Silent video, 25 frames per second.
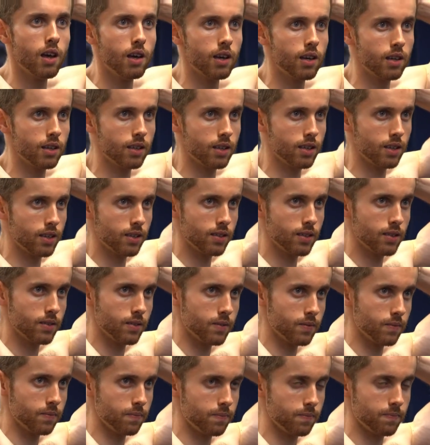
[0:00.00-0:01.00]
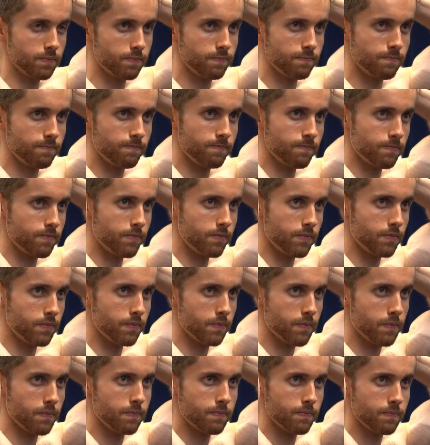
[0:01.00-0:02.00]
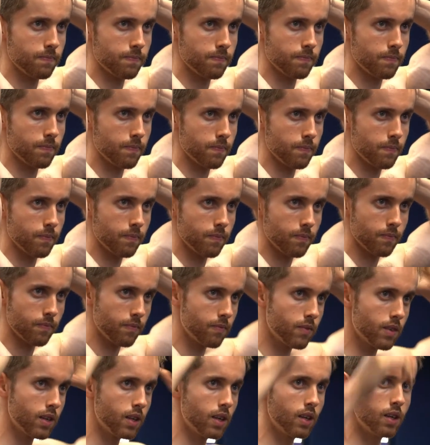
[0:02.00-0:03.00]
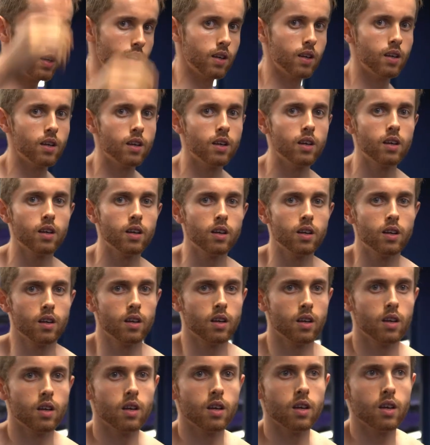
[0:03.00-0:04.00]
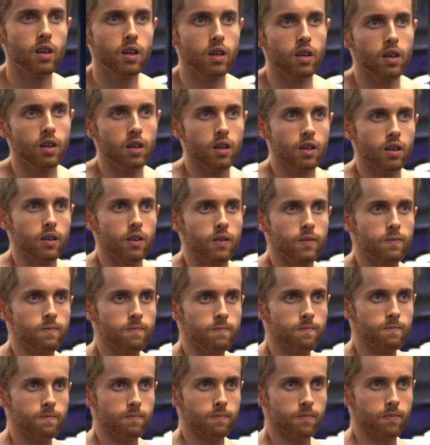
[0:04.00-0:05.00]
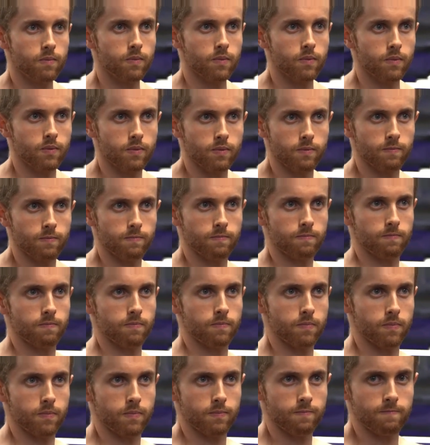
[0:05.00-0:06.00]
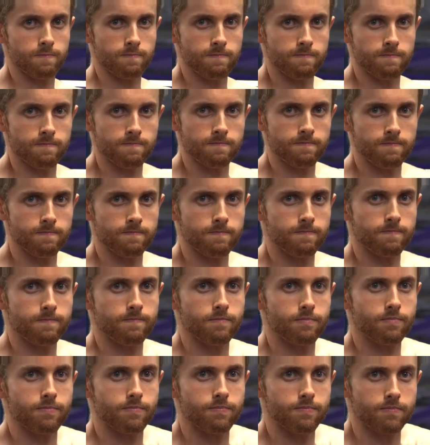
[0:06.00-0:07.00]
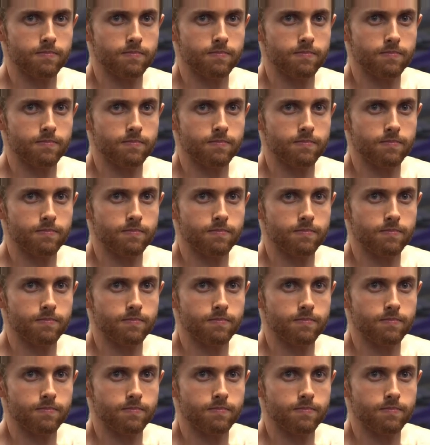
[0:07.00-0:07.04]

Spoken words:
I didn't feel like I was fighting against urges or anything like that, which is why I think I could get on really well with it.